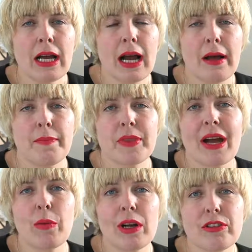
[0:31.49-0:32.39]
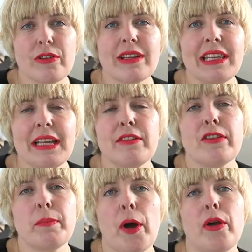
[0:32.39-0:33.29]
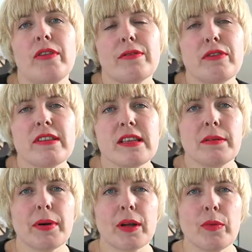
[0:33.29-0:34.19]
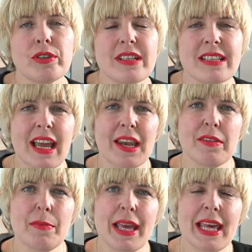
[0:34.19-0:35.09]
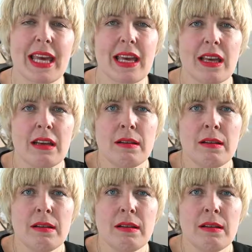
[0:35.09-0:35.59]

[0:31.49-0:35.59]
what I'll do is I'll link to the post I've written, but I wanted to kind of make it